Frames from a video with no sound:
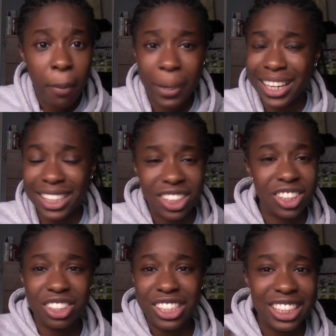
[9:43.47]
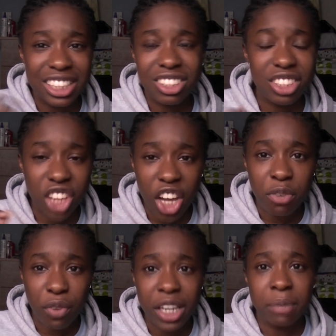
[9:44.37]
But you need to you need to turn
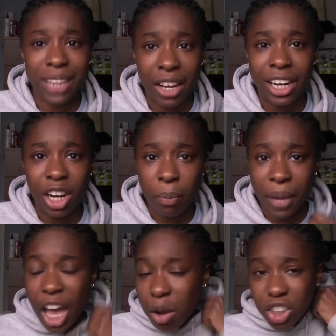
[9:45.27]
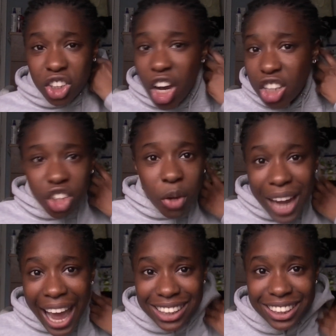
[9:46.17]
the volume down a little bit because girls
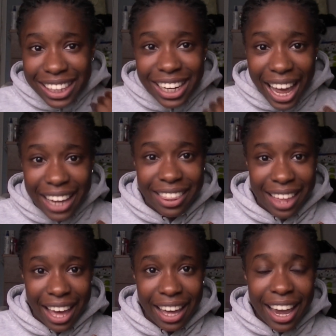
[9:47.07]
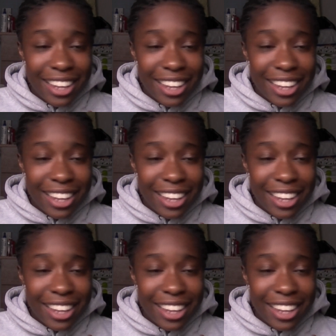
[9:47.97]
don't actually like that.